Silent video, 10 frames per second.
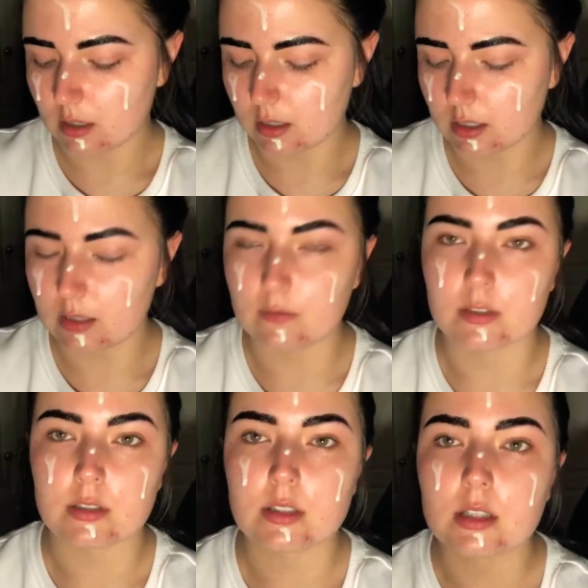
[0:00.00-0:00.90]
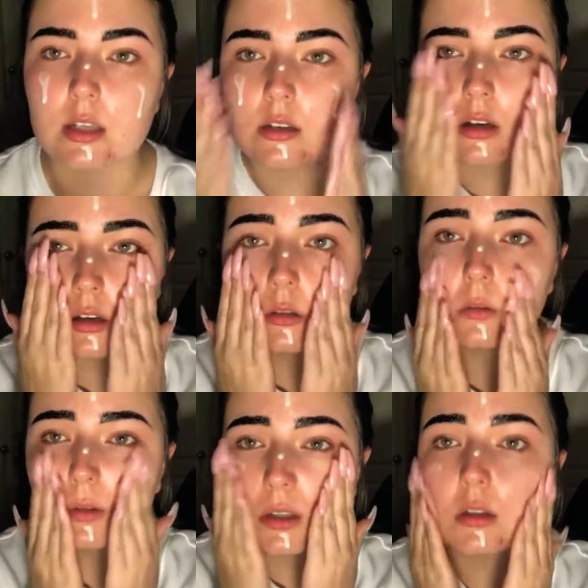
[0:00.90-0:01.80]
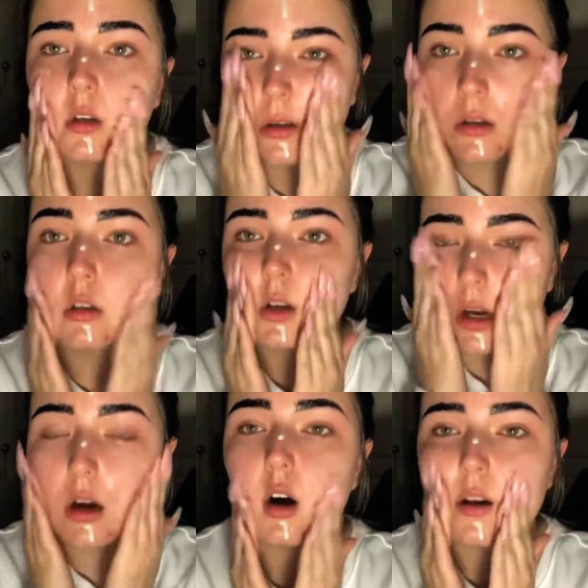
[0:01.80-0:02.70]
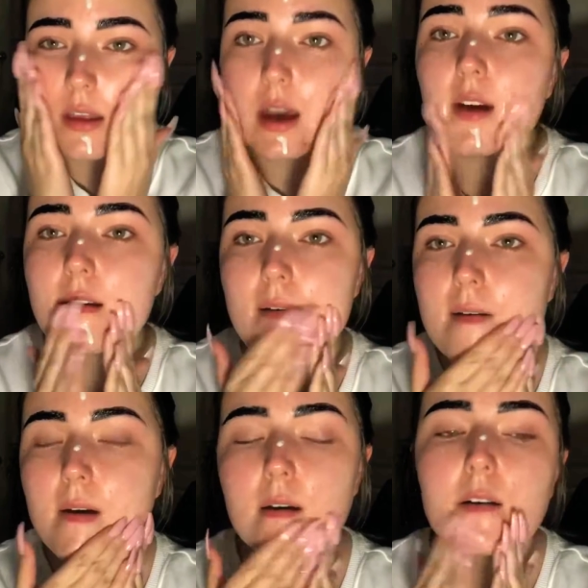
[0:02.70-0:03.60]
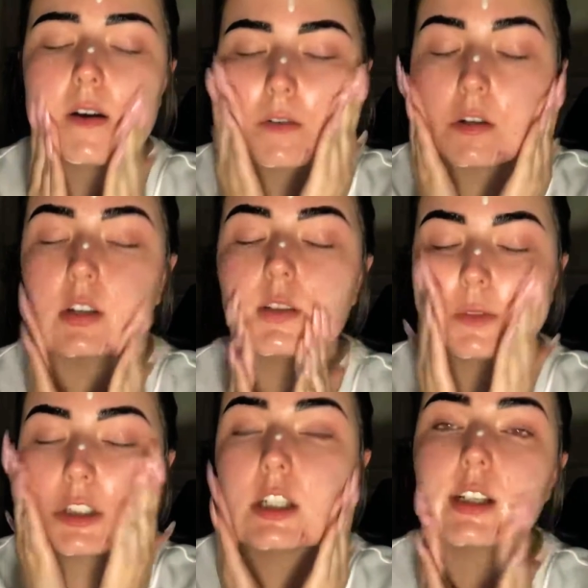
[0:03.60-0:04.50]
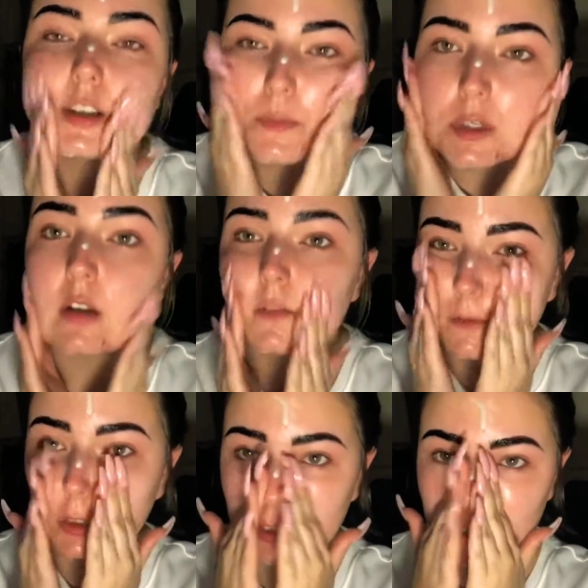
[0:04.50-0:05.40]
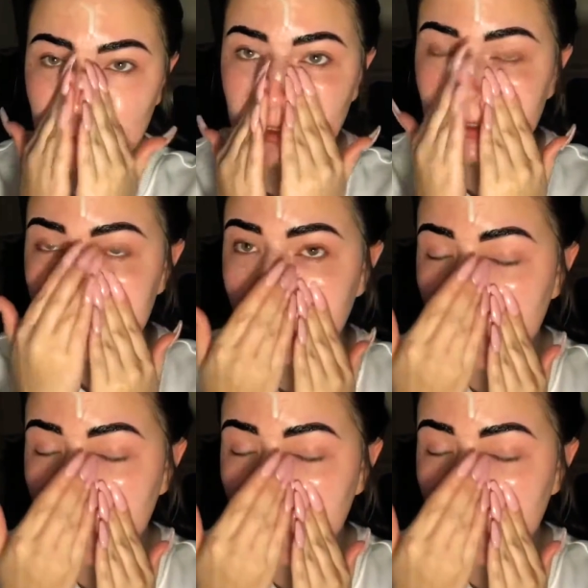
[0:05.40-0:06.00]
uneven skin tone and all that. Of course, you put your serums on first.